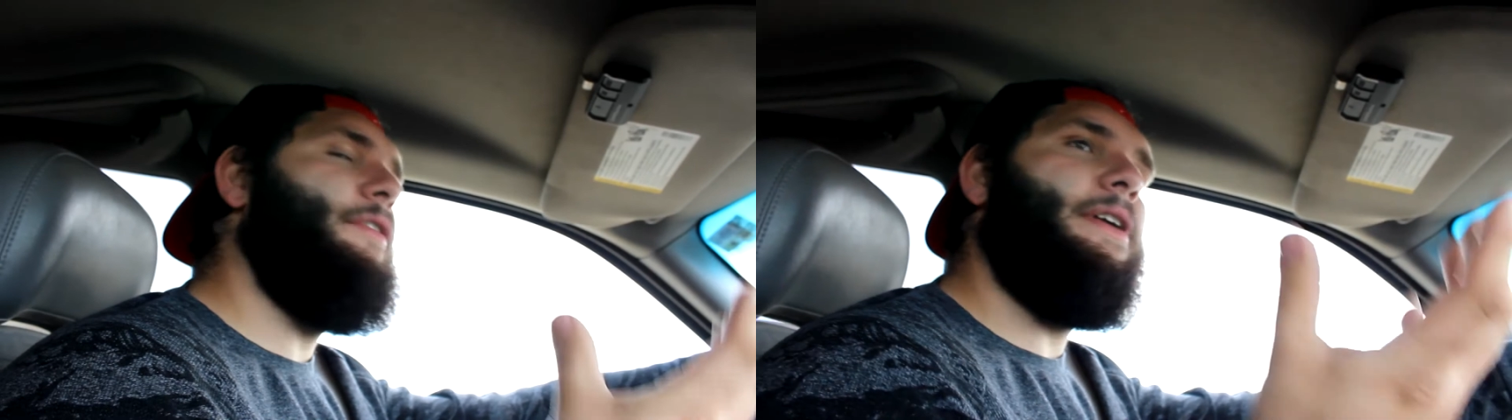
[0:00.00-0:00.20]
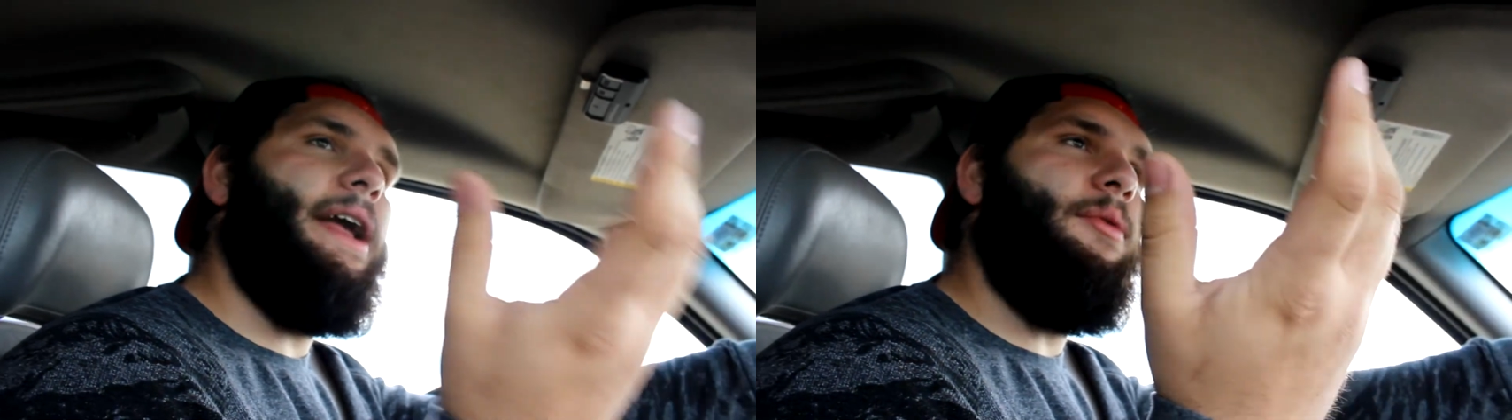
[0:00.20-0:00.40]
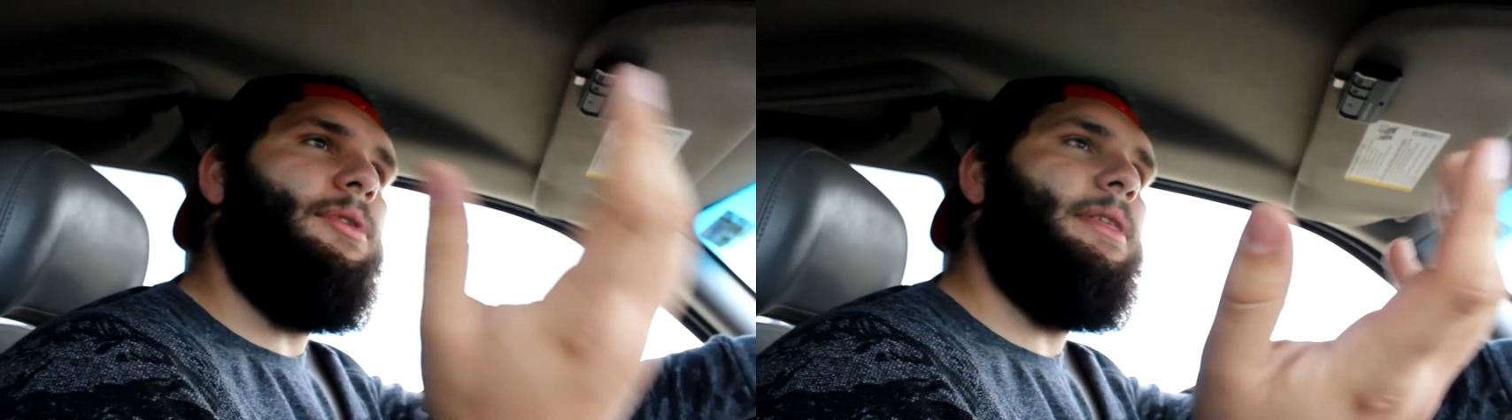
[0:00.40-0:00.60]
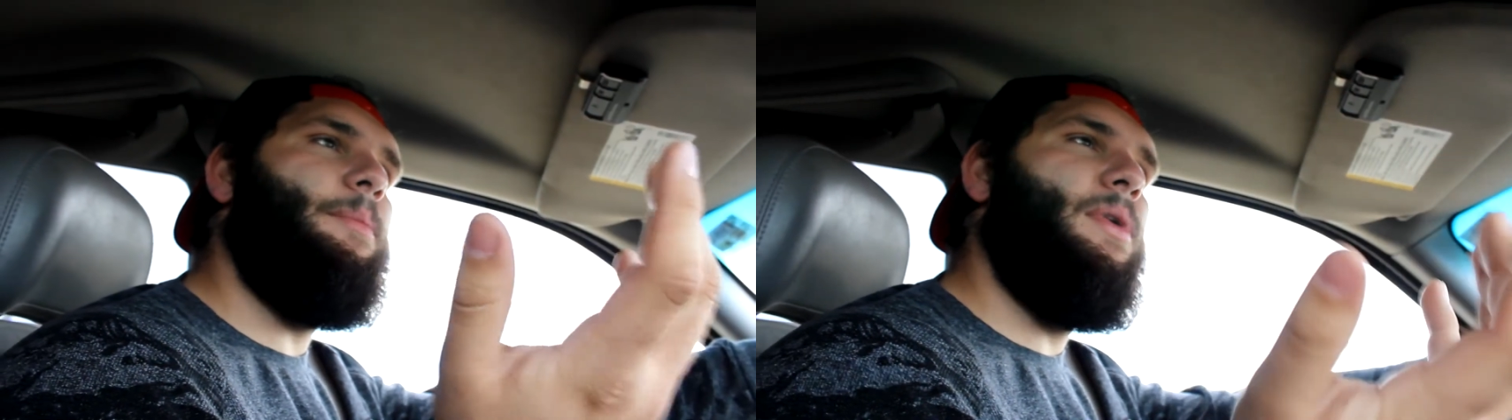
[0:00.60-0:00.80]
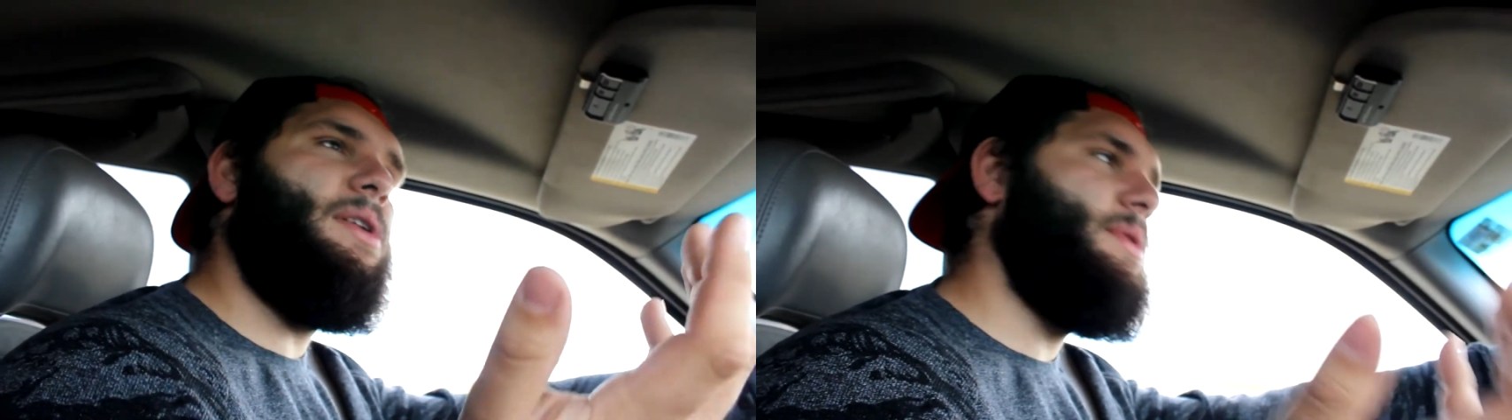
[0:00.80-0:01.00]
forget what the
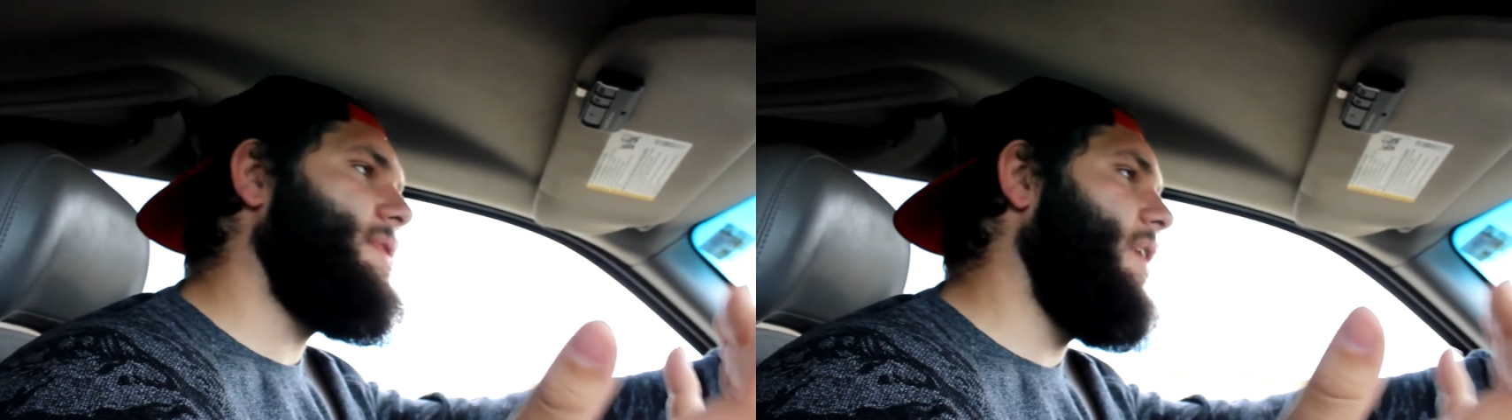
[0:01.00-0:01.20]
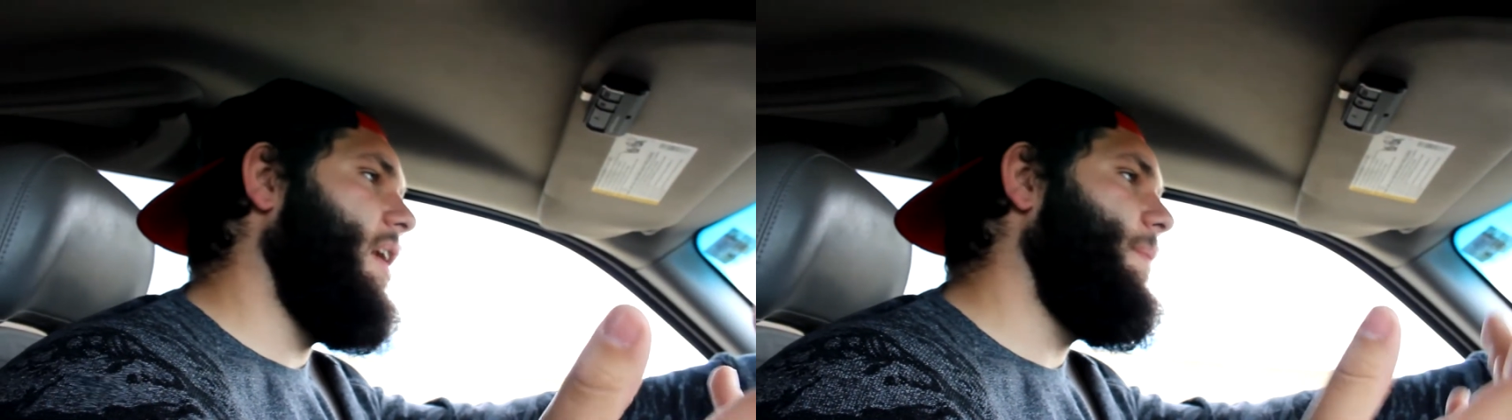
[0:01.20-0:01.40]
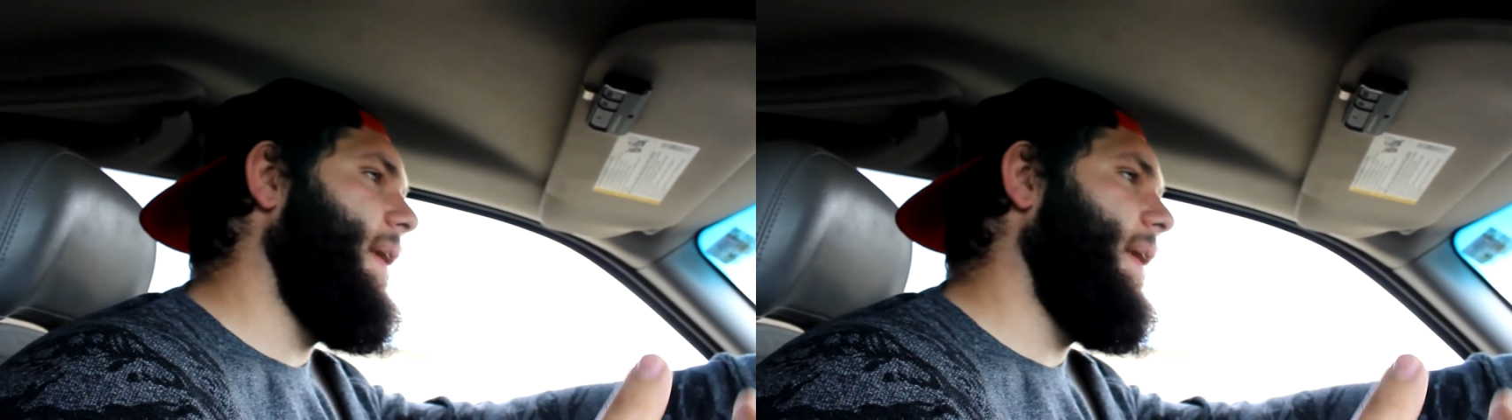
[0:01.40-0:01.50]
book was called,